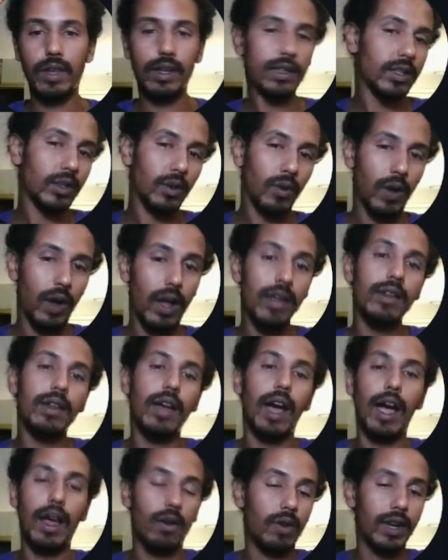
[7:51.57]
so
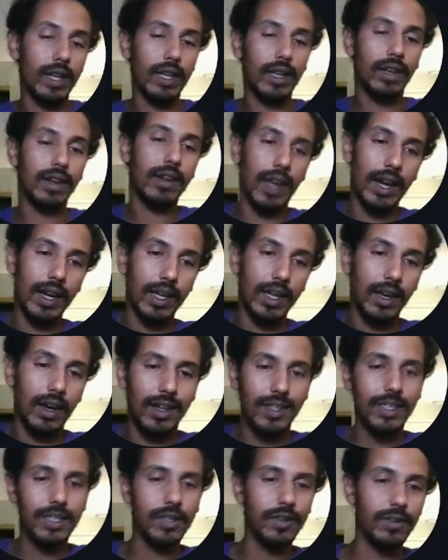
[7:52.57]
I already kind of
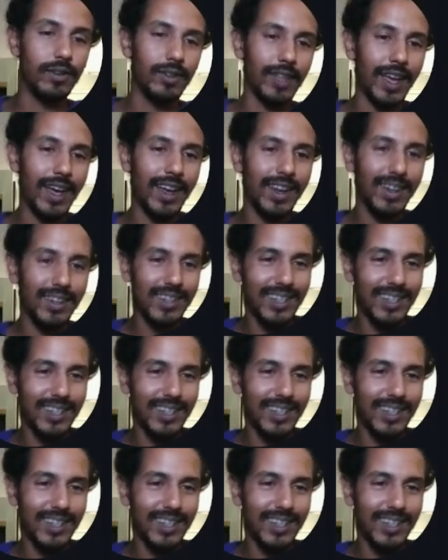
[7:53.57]
got it to do that.